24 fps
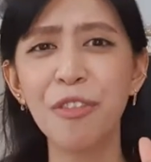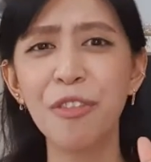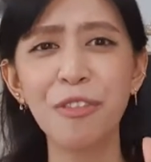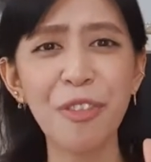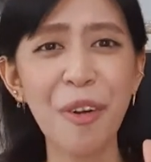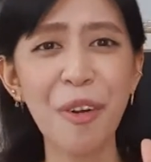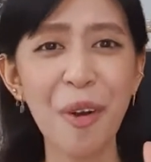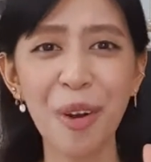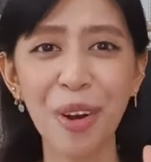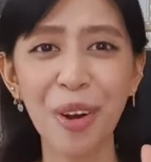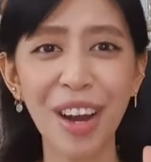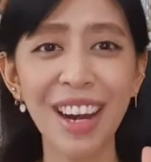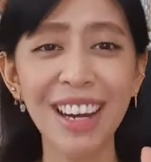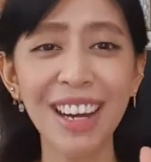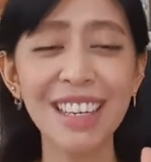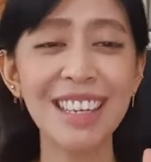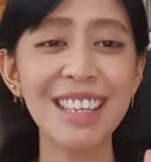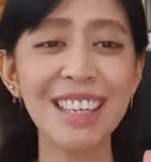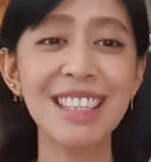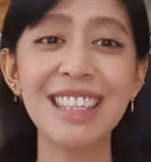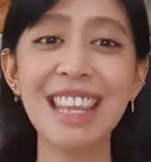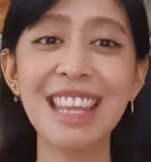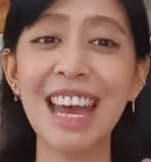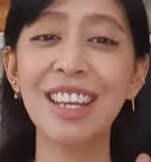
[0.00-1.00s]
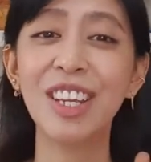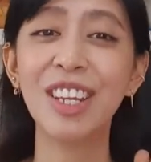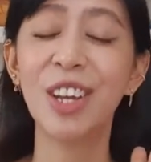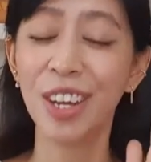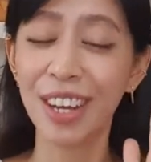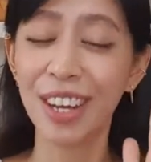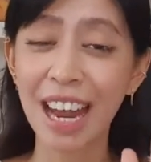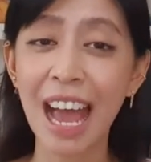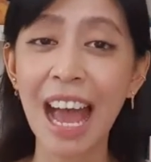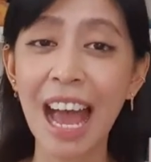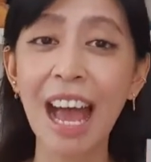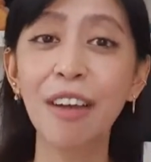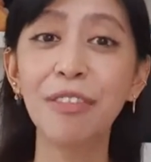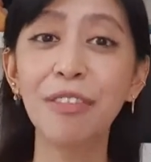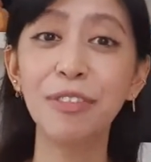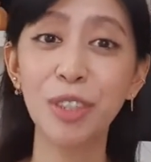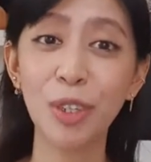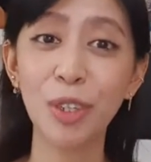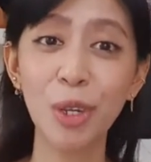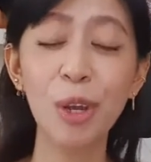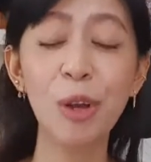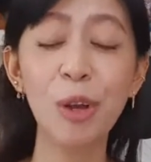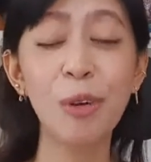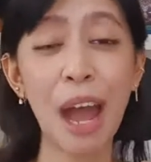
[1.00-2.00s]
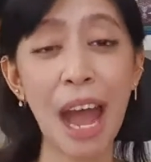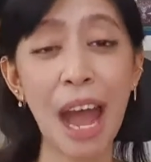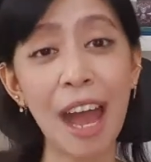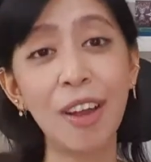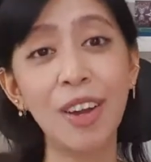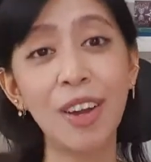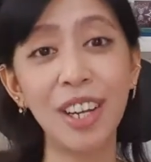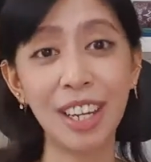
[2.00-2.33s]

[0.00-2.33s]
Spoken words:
4 is that you have to know how to